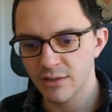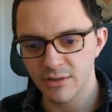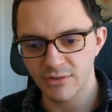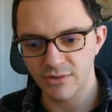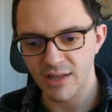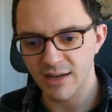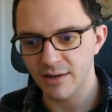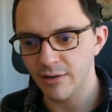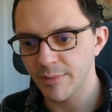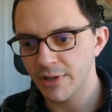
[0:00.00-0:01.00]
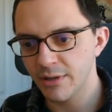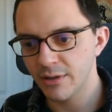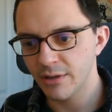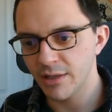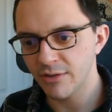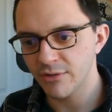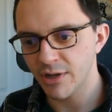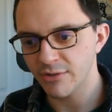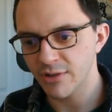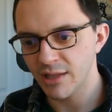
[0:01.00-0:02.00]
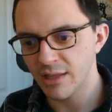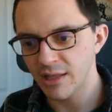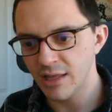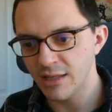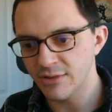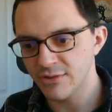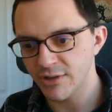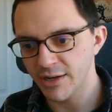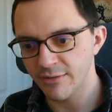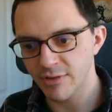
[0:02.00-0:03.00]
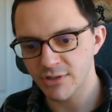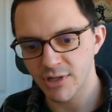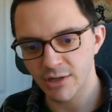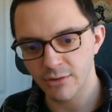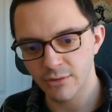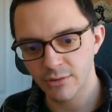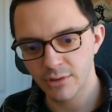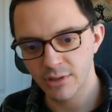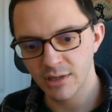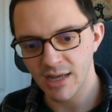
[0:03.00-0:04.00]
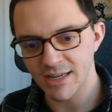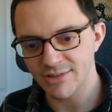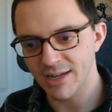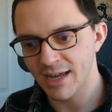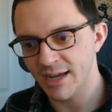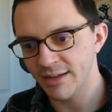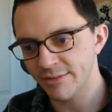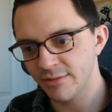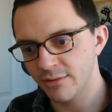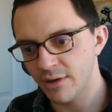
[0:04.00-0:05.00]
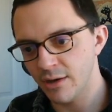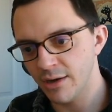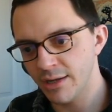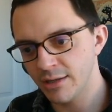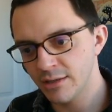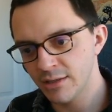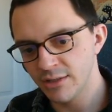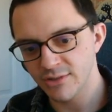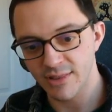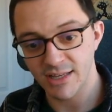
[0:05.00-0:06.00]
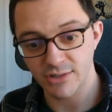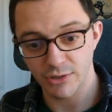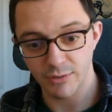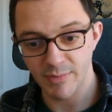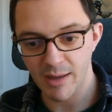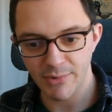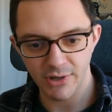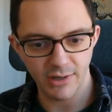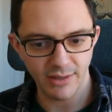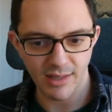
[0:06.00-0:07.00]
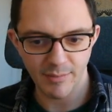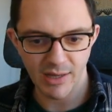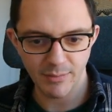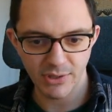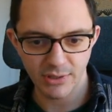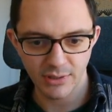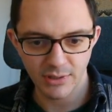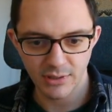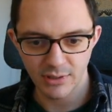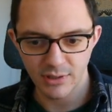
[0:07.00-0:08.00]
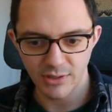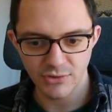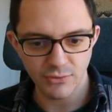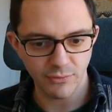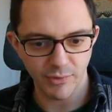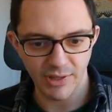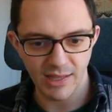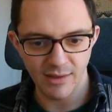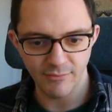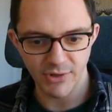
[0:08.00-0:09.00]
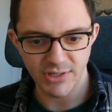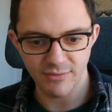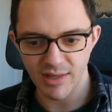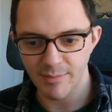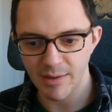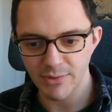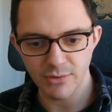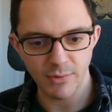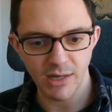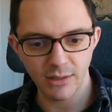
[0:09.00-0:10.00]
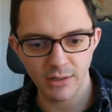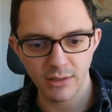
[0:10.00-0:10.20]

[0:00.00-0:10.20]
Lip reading: Let's just add a little bit. It's going to the inside of the circle as I add I. So that's a good map. I like that map. I sort of want the inverse of that map as well.